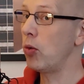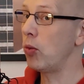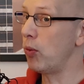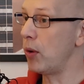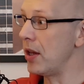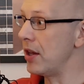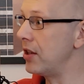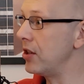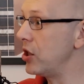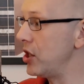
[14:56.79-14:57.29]

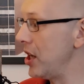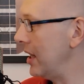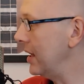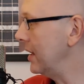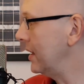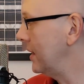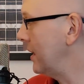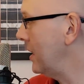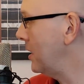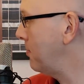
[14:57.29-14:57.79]
with
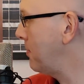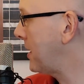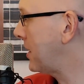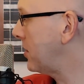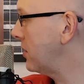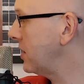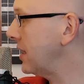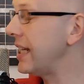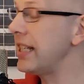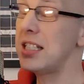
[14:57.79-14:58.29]
Genesis
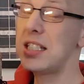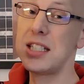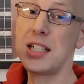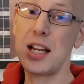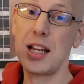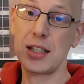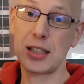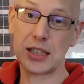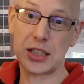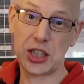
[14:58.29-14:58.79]
because
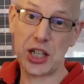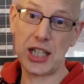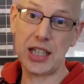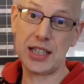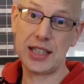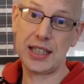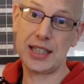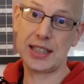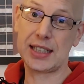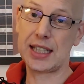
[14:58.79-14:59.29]
it's
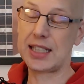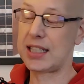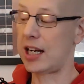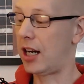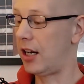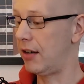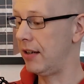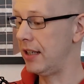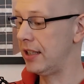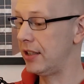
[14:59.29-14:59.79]
Genesis
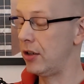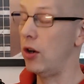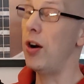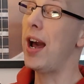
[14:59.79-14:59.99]
guitarist